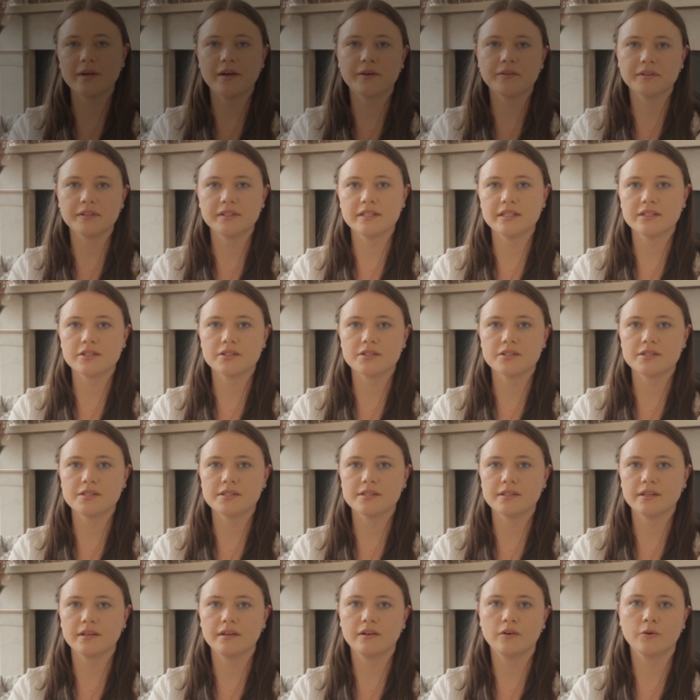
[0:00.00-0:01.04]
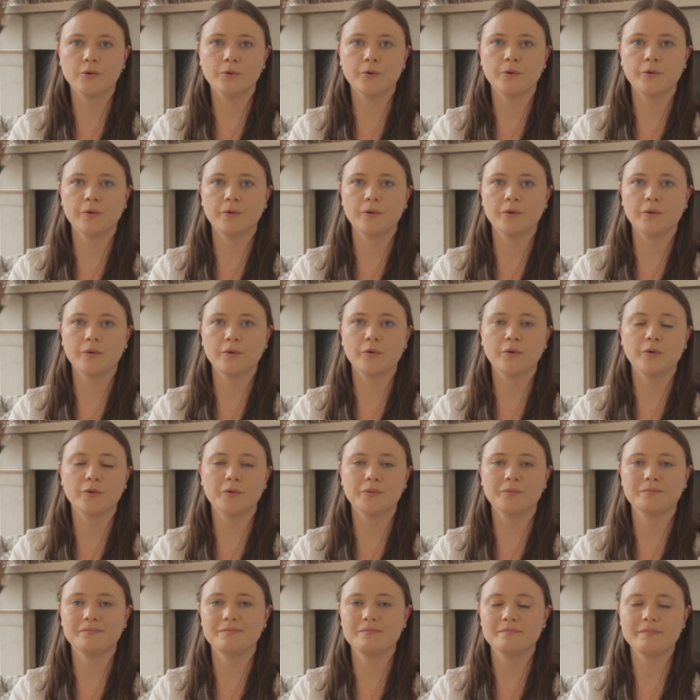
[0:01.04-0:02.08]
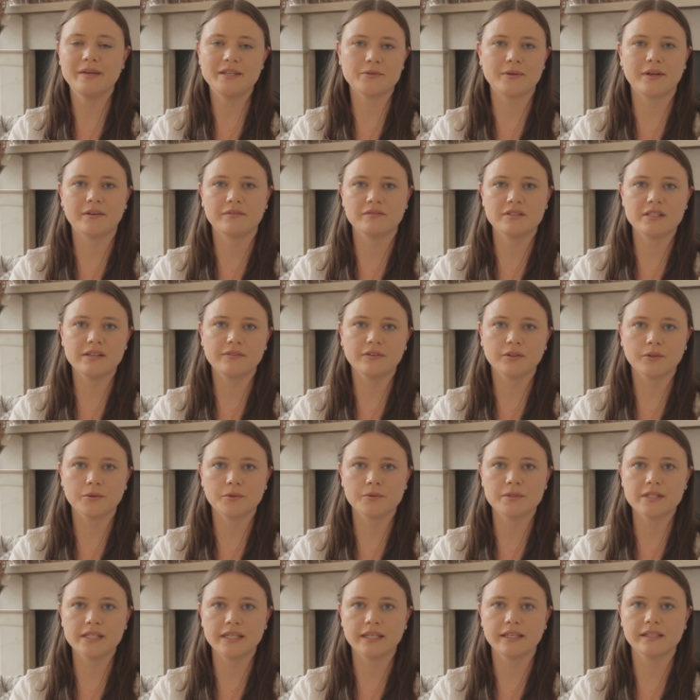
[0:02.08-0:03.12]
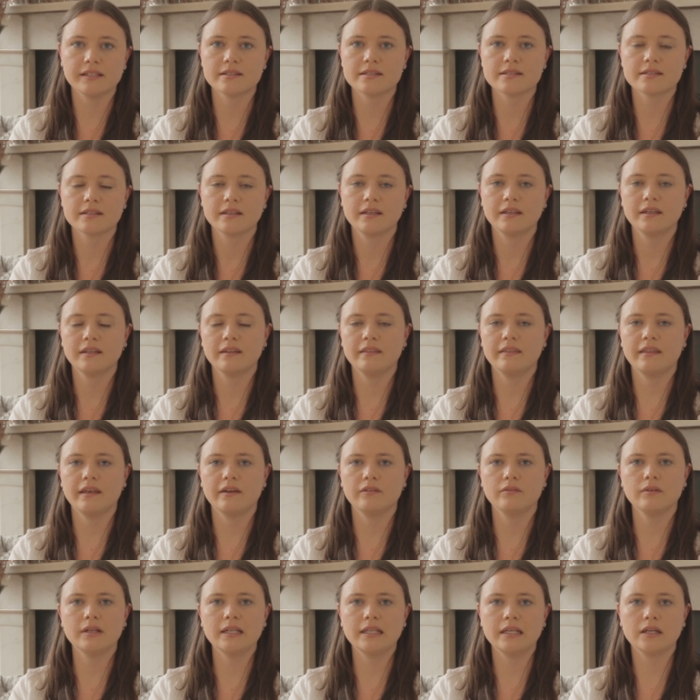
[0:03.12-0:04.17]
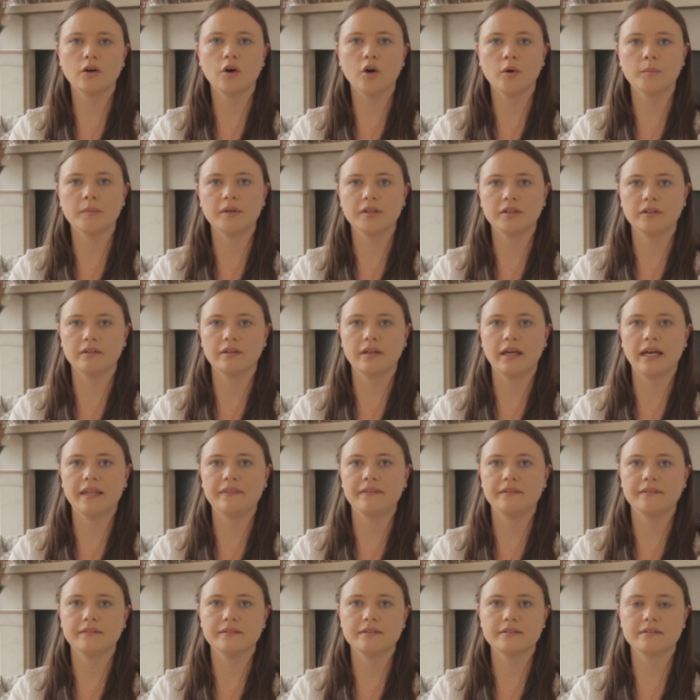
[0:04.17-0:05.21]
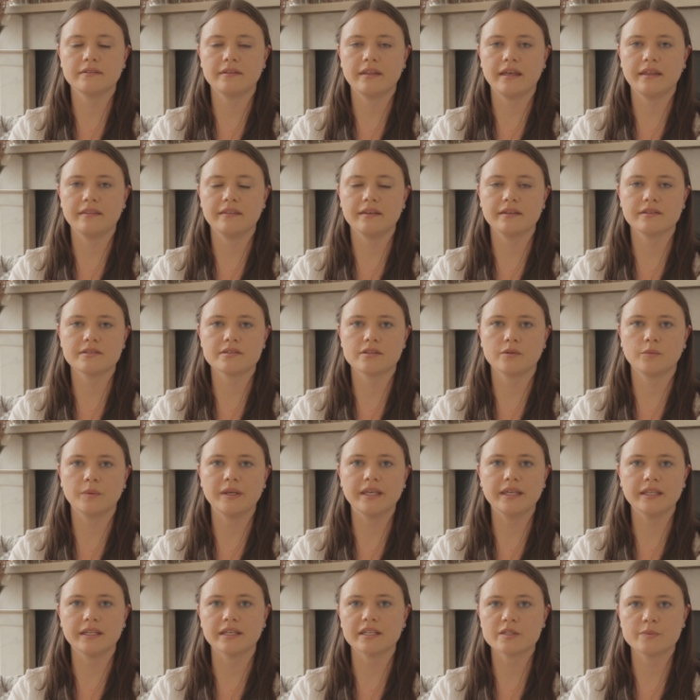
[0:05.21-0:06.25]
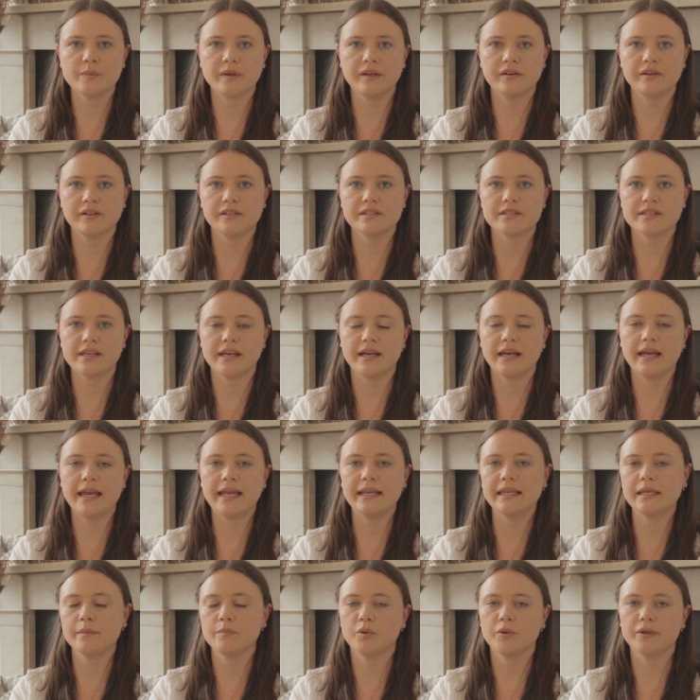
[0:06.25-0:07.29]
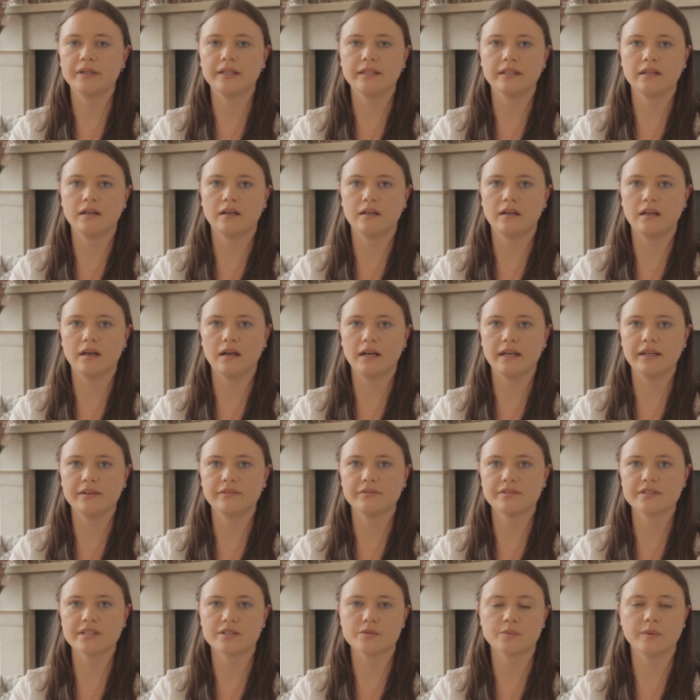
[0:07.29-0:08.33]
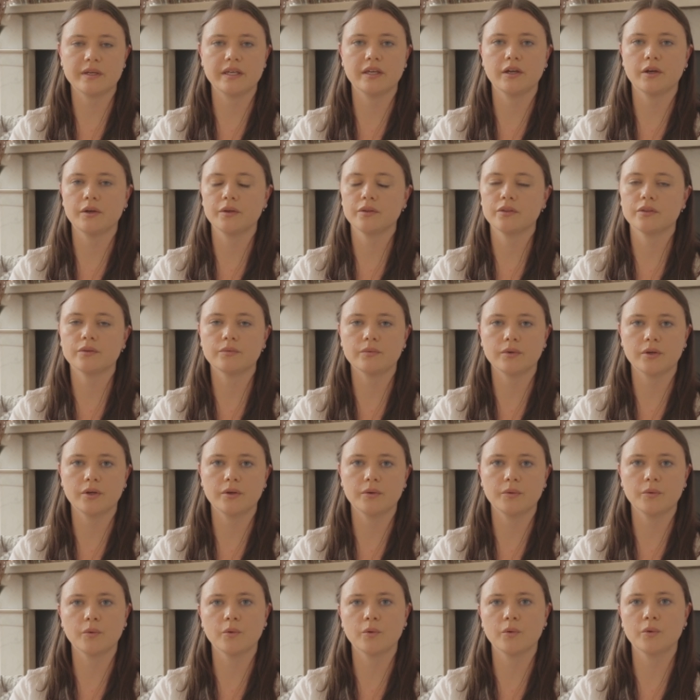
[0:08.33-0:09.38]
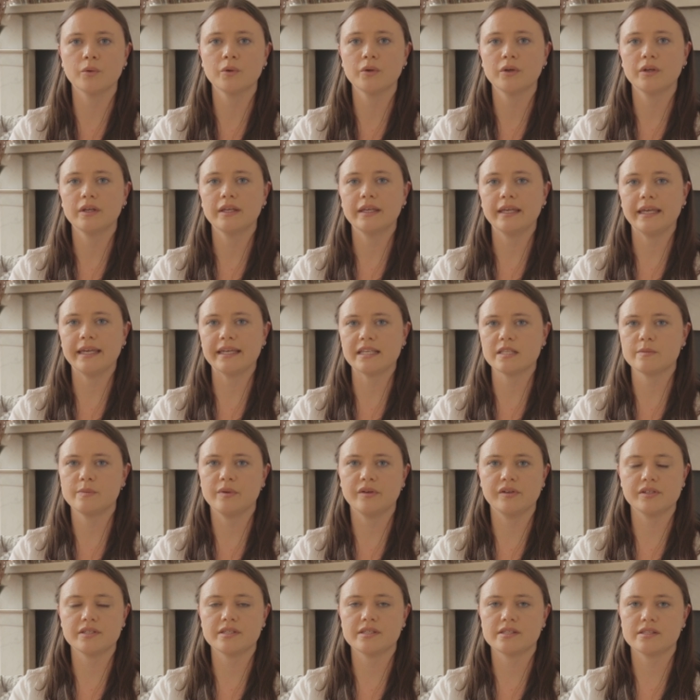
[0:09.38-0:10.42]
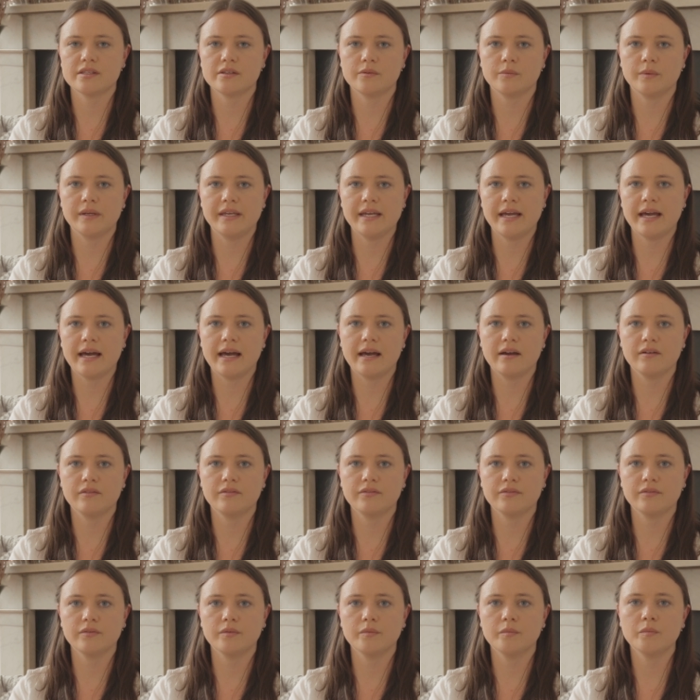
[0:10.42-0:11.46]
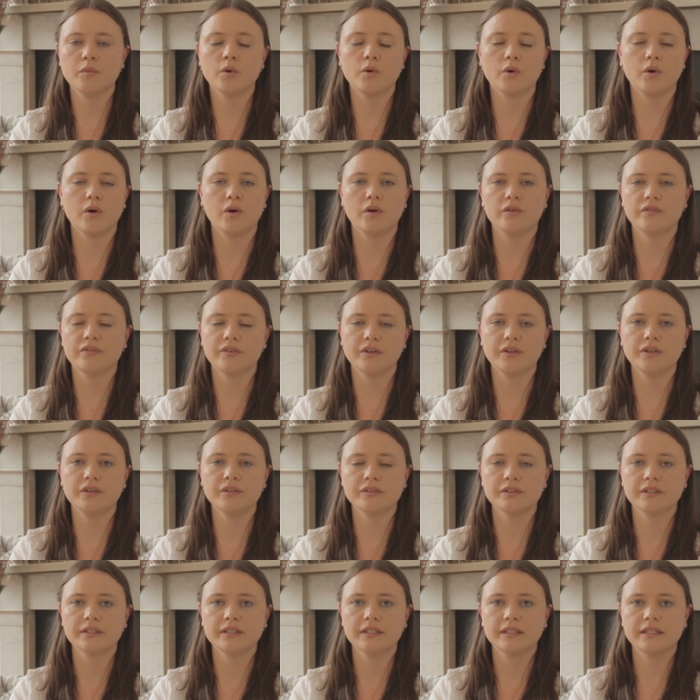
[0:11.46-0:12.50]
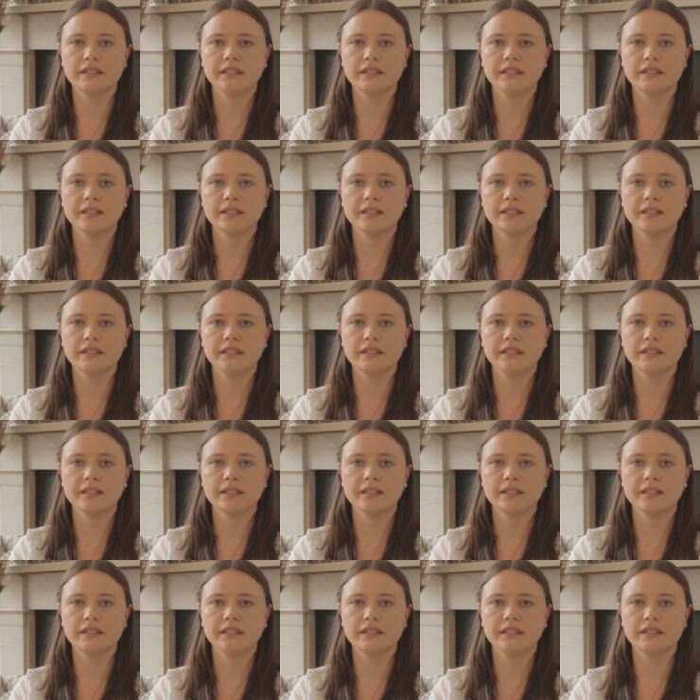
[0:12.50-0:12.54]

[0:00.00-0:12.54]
health conditions or, or mental health difficulties, they're really common, and they're things that we can experience at any point in our lives as we go through, or experiences that we have more often.